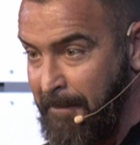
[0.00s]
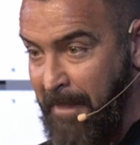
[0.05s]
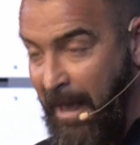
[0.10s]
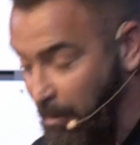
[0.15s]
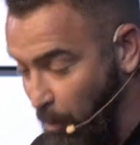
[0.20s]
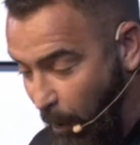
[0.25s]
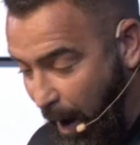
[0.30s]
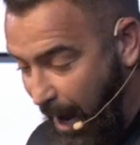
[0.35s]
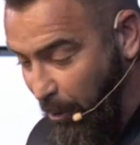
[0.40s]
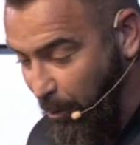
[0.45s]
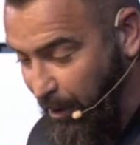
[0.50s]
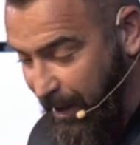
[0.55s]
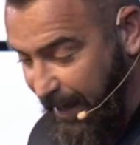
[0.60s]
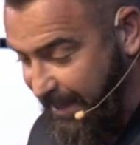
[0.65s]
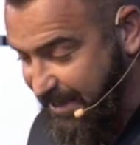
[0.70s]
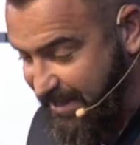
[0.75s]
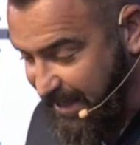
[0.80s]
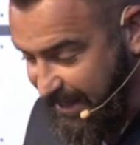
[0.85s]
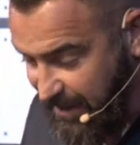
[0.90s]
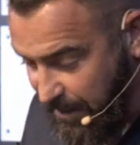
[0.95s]
And why would I
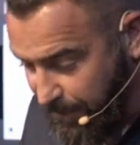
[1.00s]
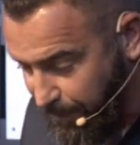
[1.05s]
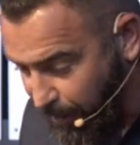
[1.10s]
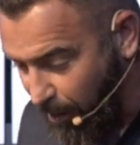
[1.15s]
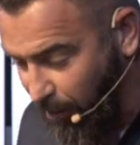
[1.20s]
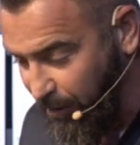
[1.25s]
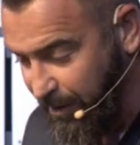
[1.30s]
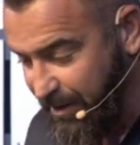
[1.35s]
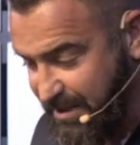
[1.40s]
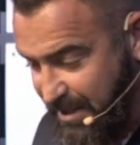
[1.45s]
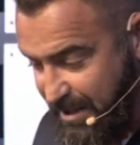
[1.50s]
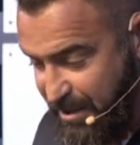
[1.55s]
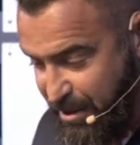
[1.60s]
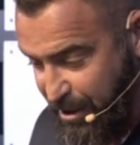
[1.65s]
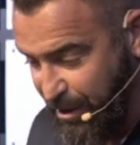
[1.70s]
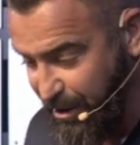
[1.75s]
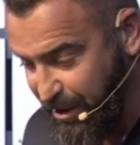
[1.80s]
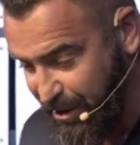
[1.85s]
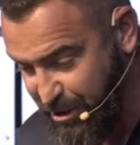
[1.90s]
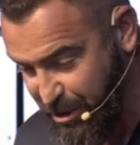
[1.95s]
say that Paul is as
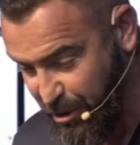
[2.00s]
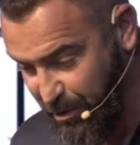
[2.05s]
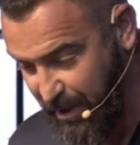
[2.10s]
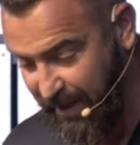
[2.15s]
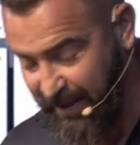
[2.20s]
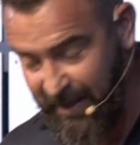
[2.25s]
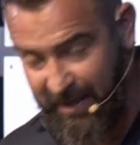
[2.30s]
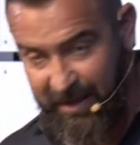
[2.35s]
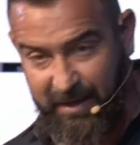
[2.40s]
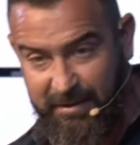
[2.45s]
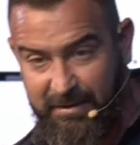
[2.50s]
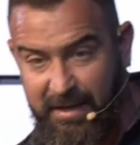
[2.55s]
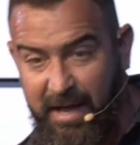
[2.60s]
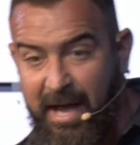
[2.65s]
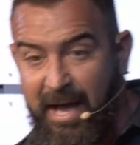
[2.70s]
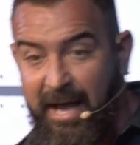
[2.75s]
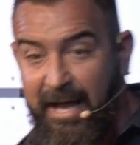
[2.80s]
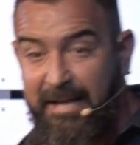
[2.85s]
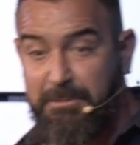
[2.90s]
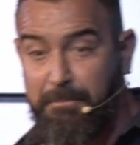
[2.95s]
good as you can get?
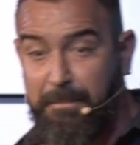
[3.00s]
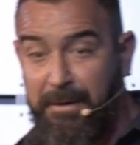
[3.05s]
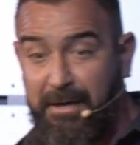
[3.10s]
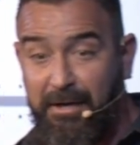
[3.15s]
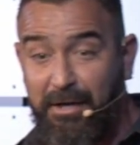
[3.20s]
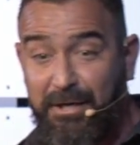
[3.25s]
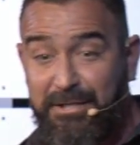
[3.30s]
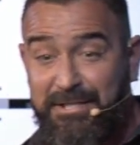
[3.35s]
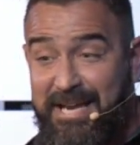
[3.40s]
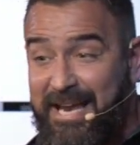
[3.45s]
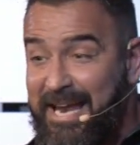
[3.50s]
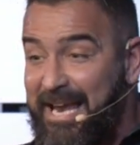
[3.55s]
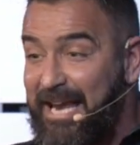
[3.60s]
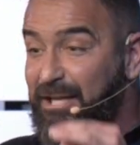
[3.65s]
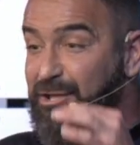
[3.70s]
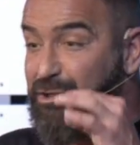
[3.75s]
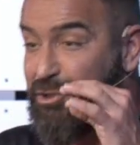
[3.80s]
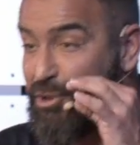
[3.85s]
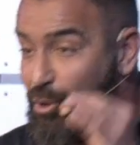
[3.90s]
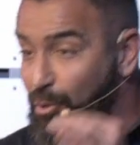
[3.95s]
It's because
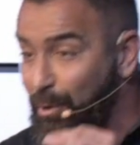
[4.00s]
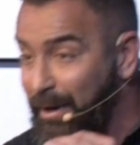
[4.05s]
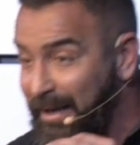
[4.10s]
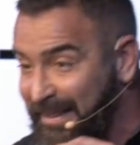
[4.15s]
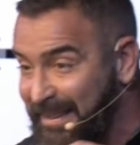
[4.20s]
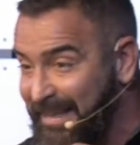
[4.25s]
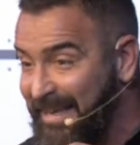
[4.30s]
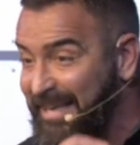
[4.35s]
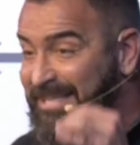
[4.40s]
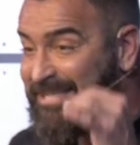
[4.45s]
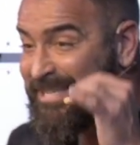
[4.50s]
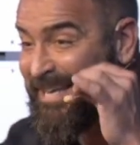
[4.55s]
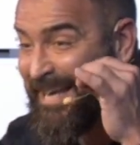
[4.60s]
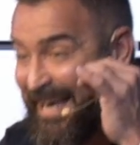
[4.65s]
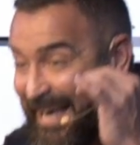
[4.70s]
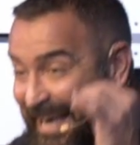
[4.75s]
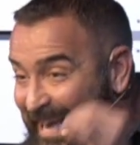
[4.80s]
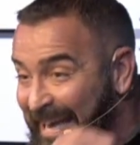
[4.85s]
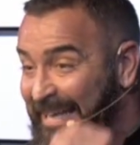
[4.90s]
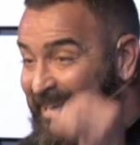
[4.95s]
he's doing this
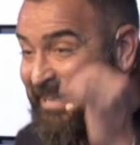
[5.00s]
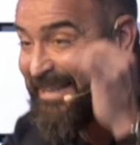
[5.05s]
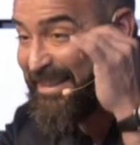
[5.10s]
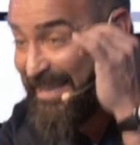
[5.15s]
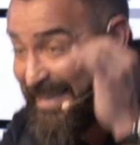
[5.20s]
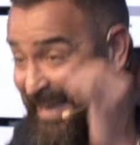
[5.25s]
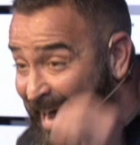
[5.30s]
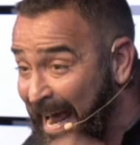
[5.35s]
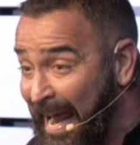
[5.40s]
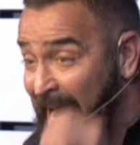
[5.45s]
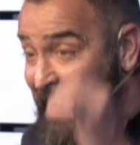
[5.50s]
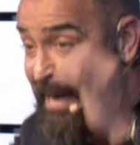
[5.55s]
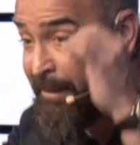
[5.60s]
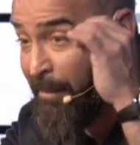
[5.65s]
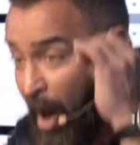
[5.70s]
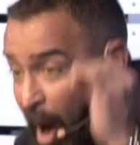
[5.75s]
in the name